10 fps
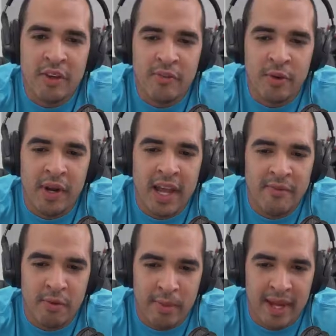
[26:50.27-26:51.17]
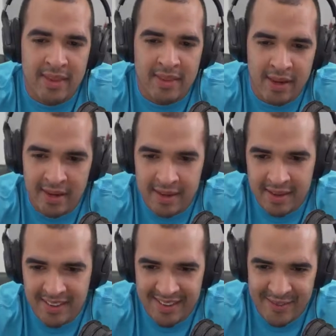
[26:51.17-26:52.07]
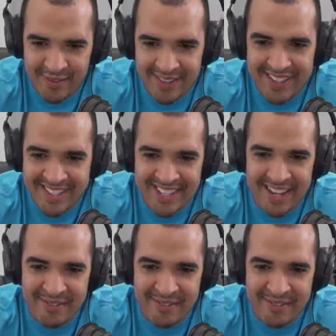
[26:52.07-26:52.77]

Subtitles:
for an iPhone back then? One of these iPhones.